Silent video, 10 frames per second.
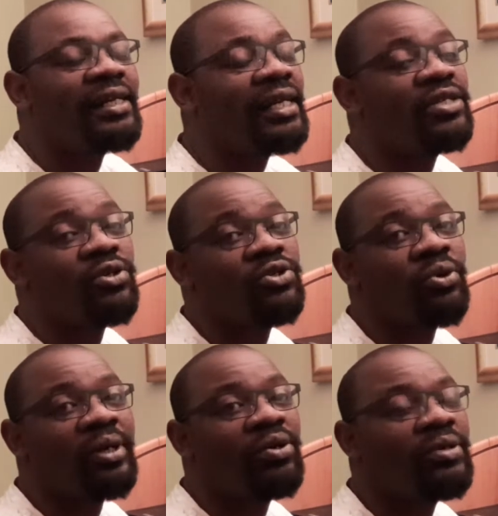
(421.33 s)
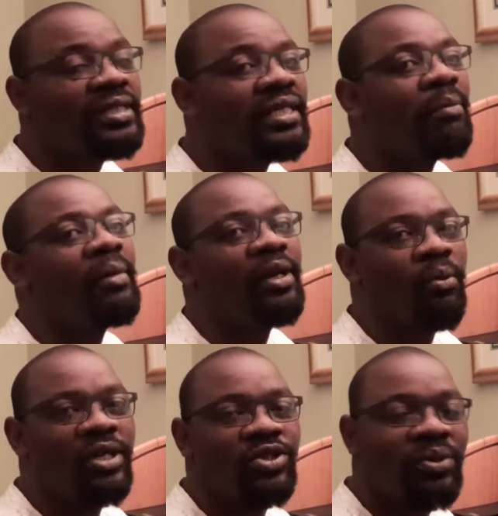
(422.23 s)
write your story because somebody
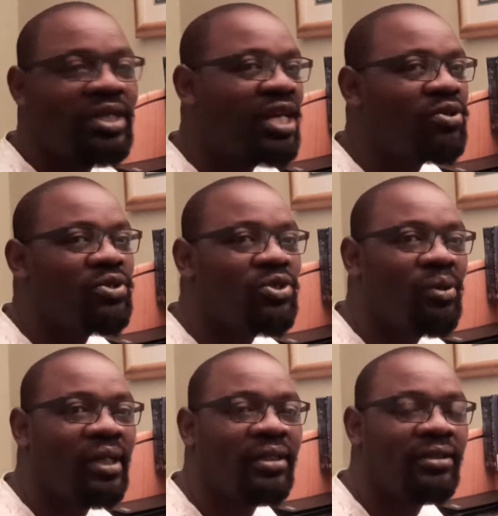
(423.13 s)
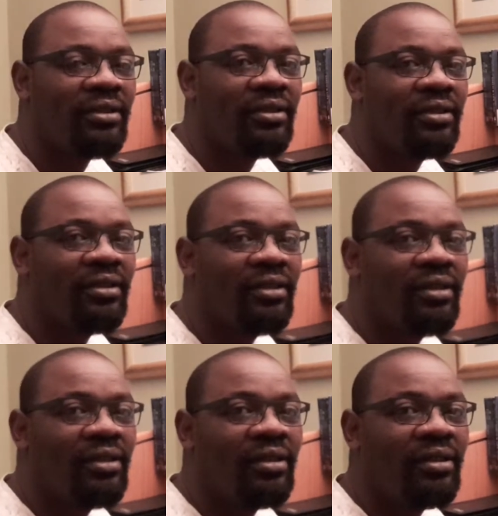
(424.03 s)
wants to hear your story.
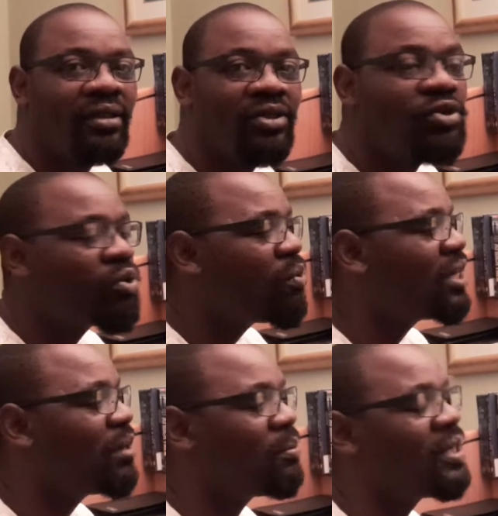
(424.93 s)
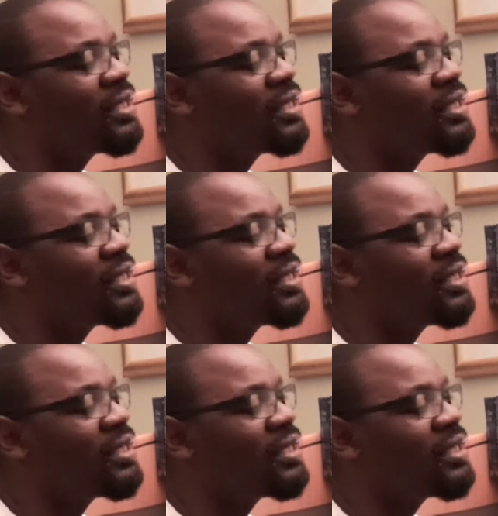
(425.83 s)
You don't want to be